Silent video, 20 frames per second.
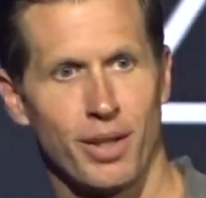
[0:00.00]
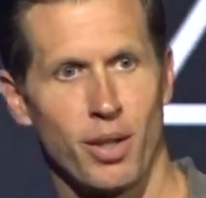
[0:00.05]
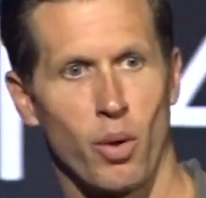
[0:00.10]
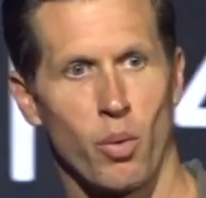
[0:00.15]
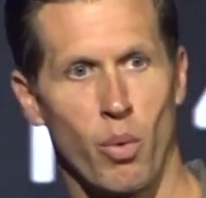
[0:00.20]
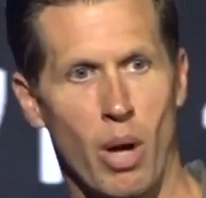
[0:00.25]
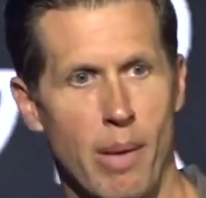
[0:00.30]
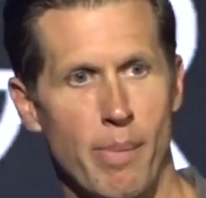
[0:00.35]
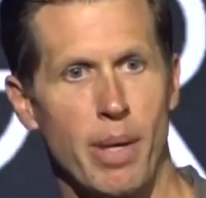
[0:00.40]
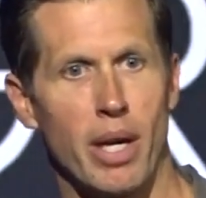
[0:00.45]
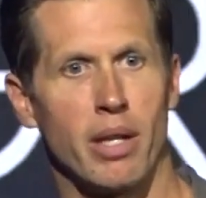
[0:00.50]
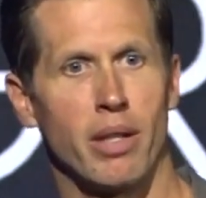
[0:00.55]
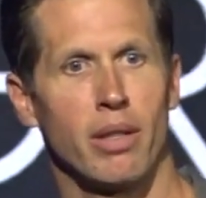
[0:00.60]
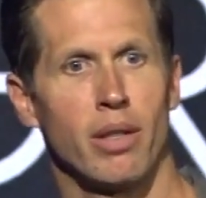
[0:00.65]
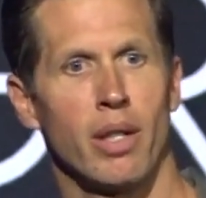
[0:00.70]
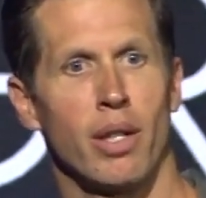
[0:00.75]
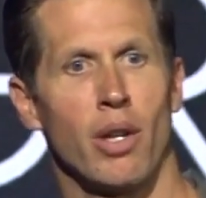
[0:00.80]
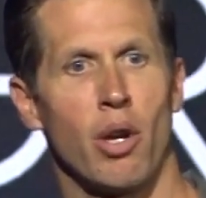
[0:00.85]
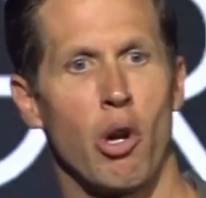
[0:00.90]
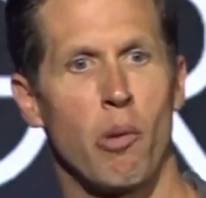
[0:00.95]
women
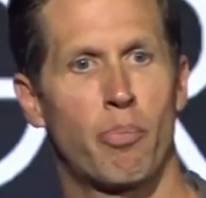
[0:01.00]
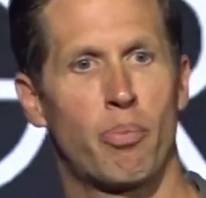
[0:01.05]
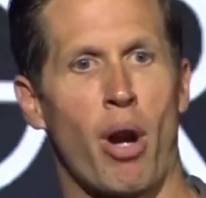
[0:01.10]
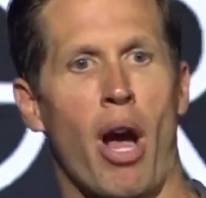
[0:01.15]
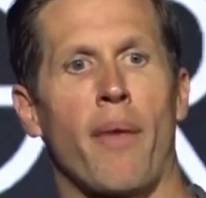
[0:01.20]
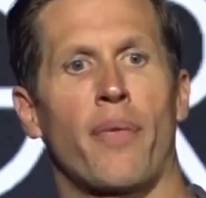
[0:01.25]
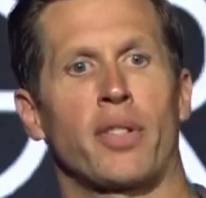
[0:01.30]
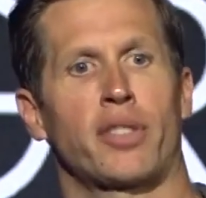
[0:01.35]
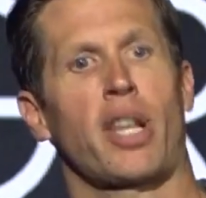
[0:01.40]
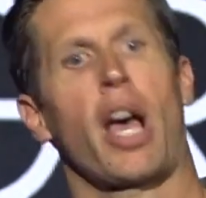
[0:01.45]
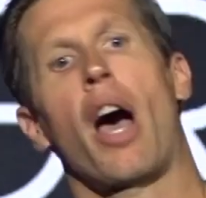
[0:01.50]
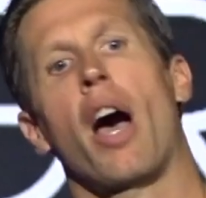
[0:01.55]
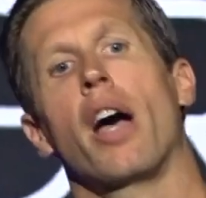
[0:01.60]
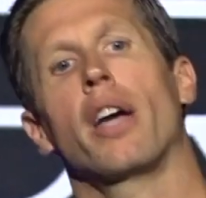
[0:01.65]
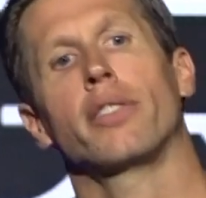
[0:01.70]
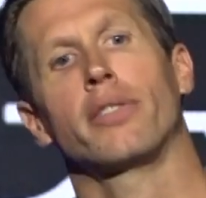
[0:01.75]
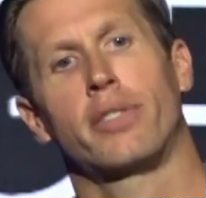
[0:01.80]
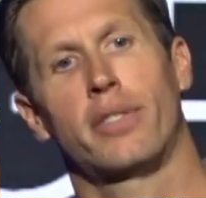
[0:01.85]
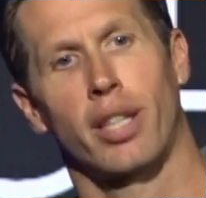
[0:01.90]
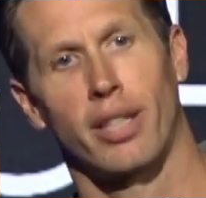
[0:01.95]
who
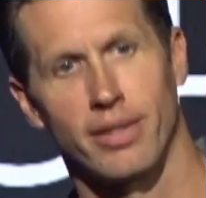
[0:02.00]
prophesied.